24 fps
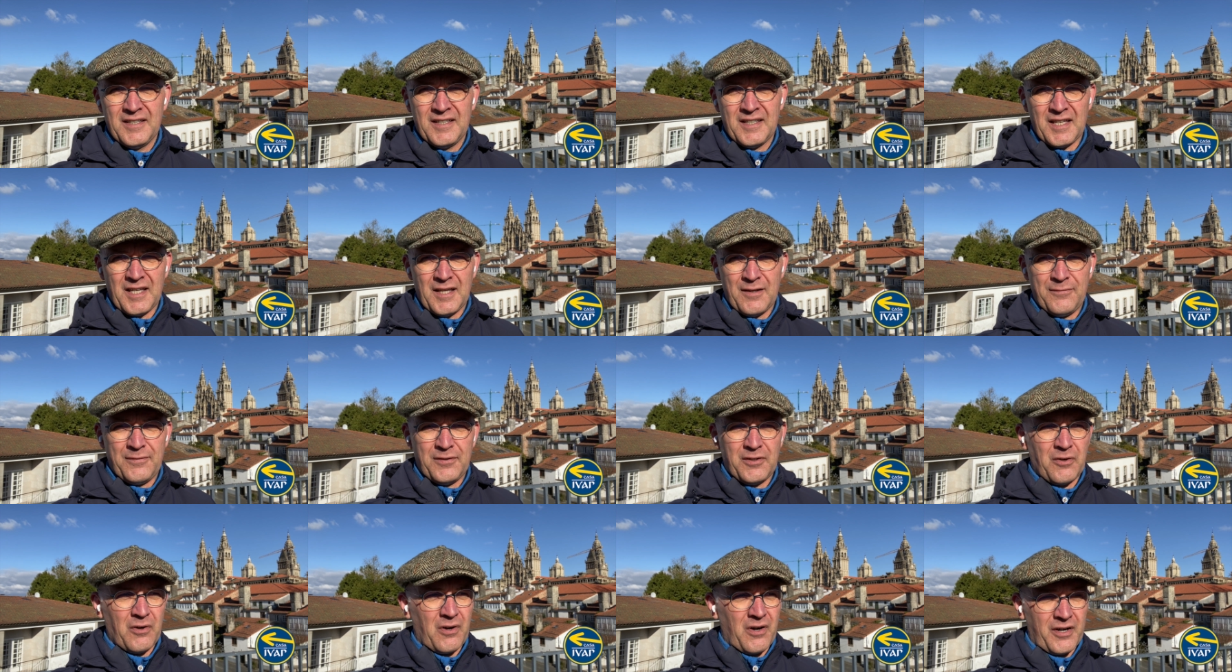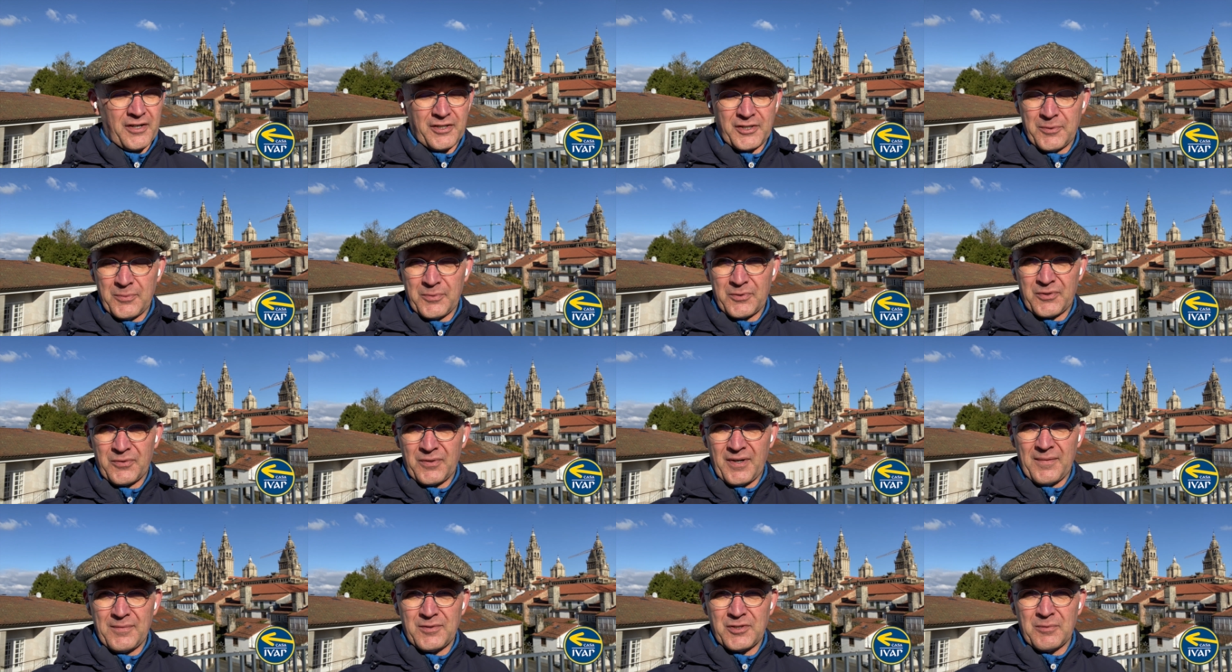If you are
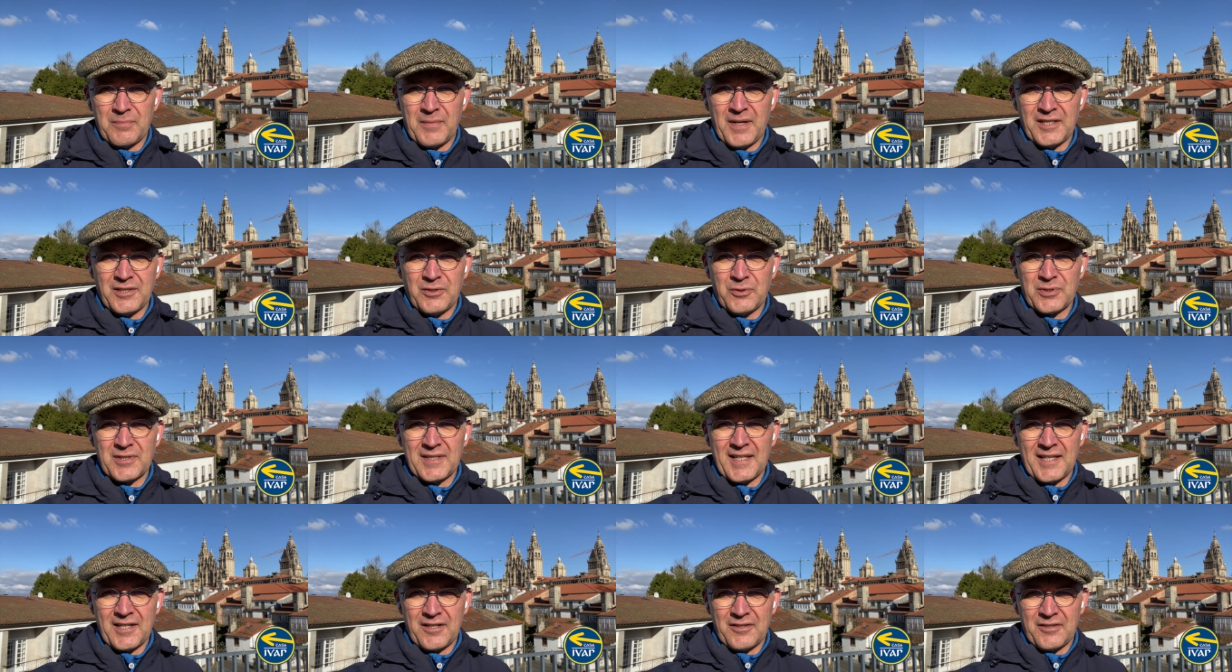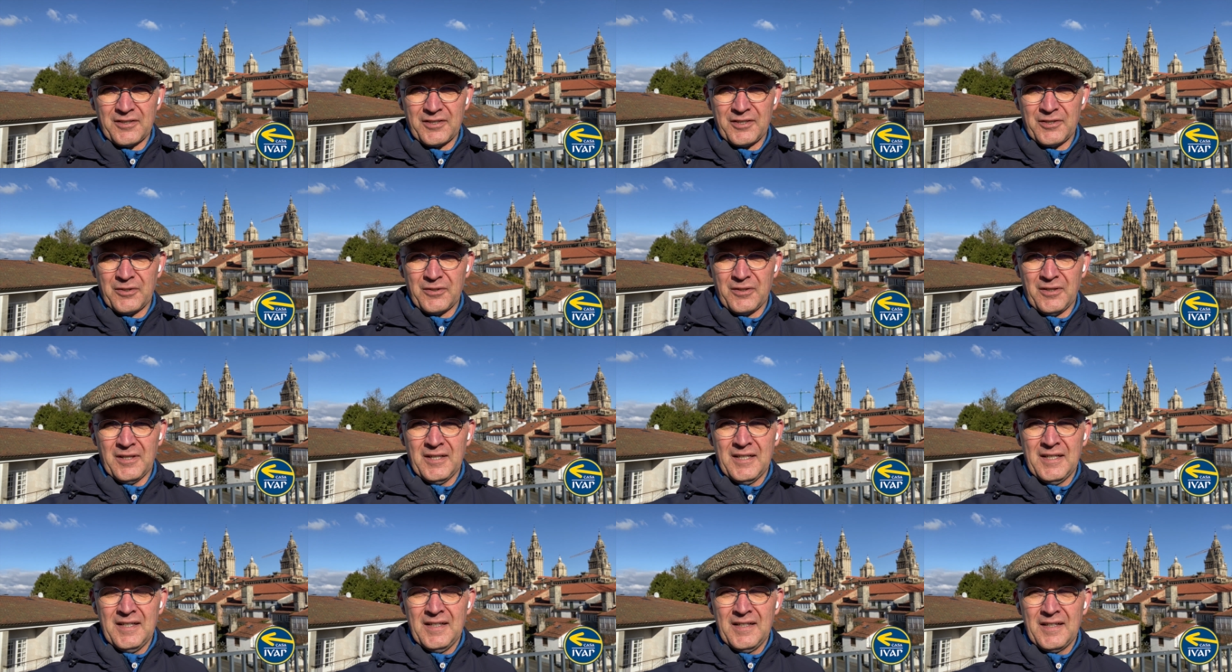subscribed to my newsletter, you'll
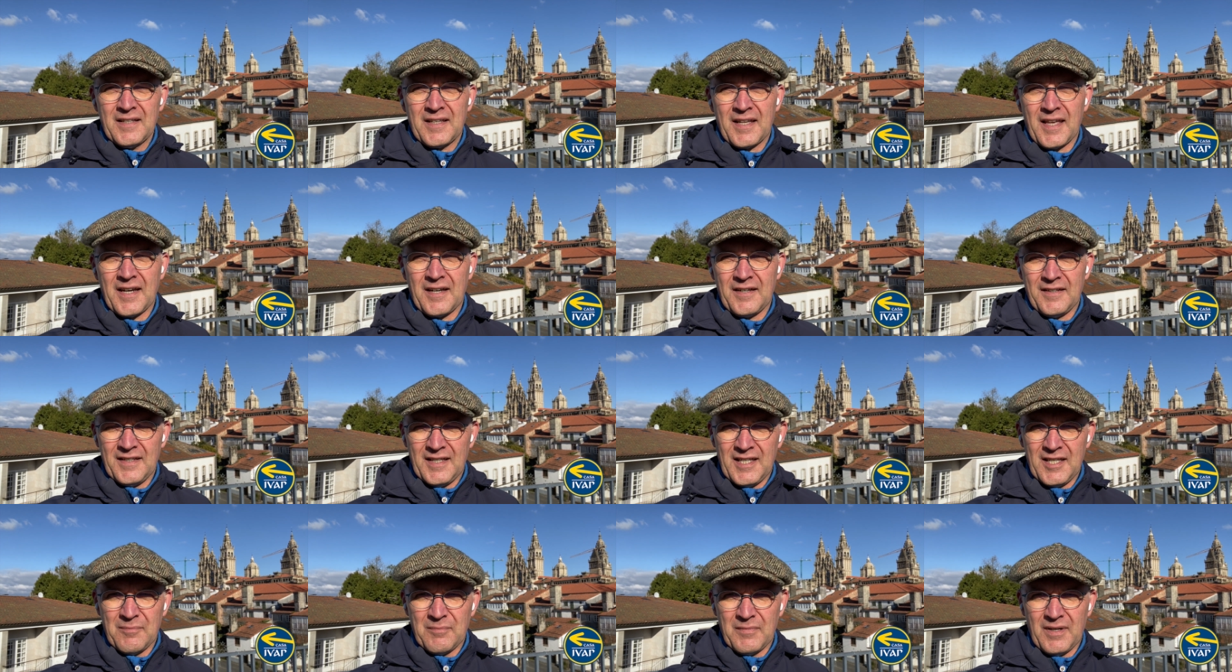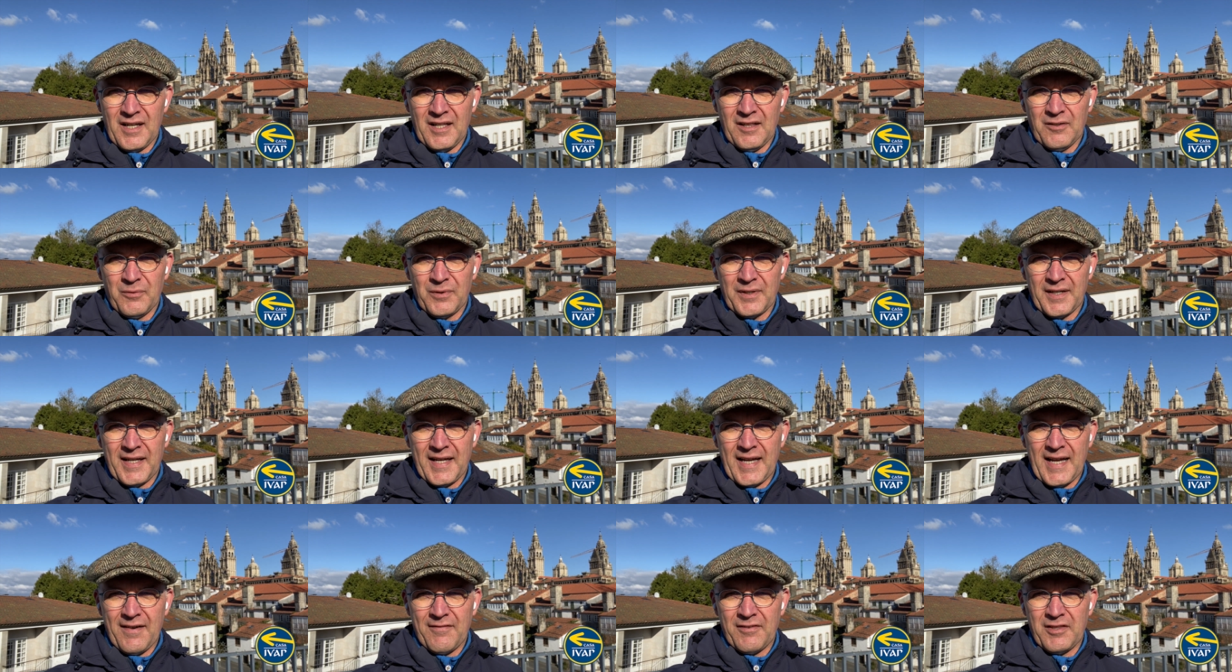get an email when
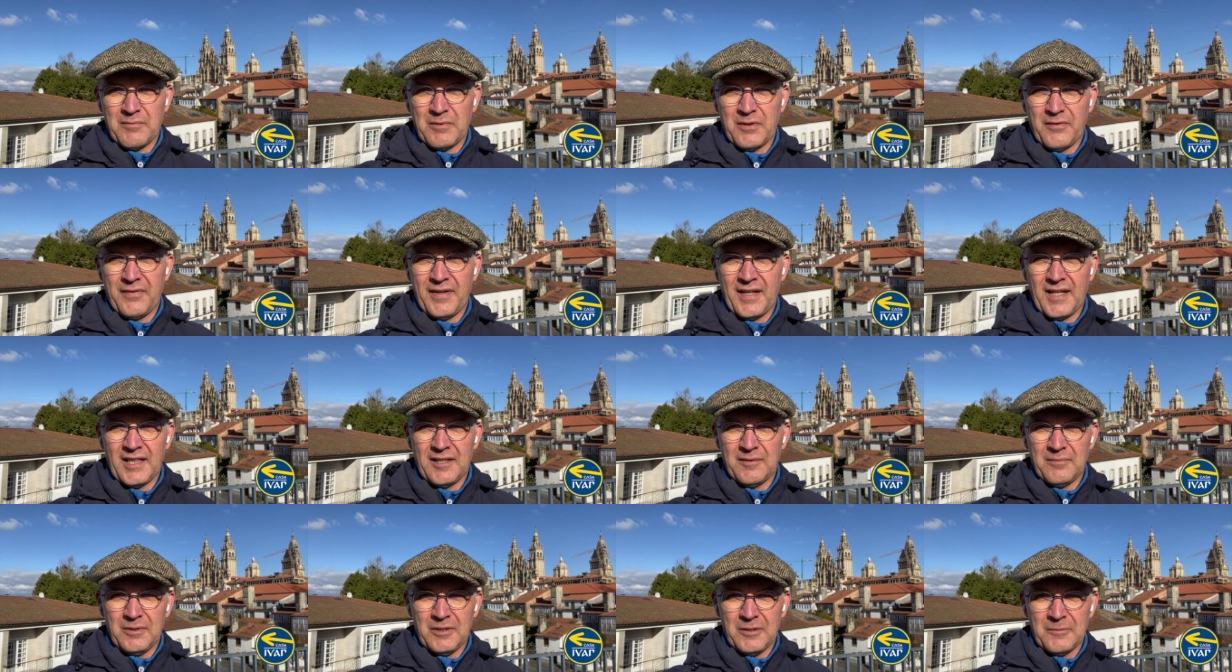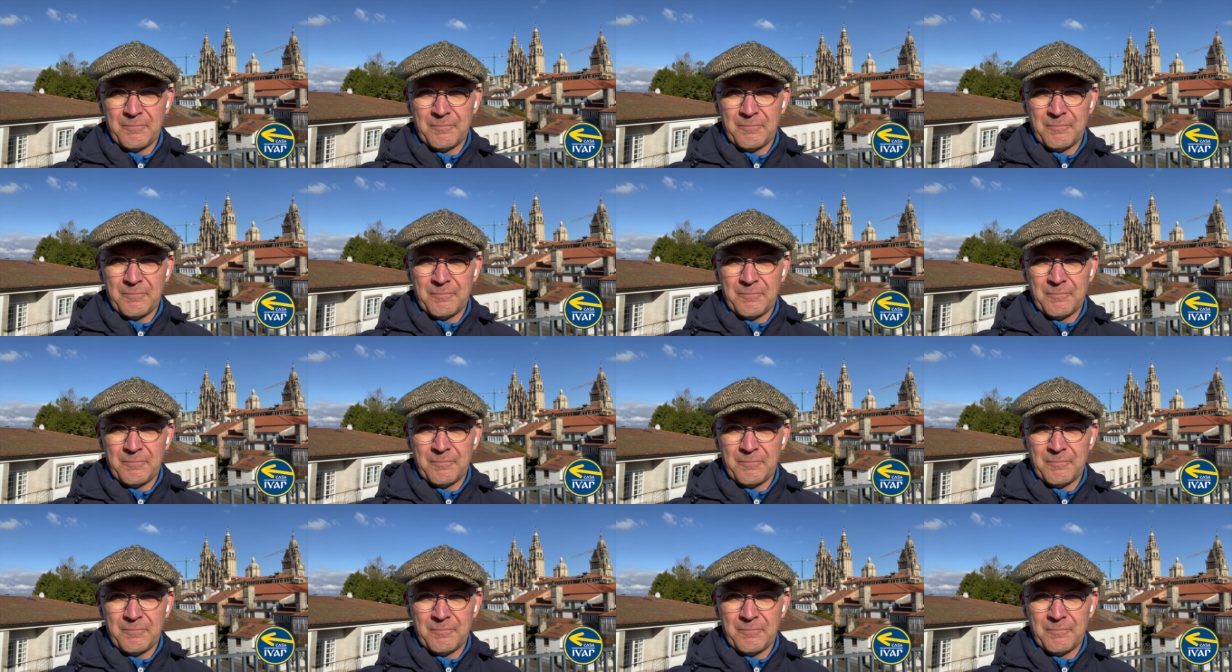I have them available.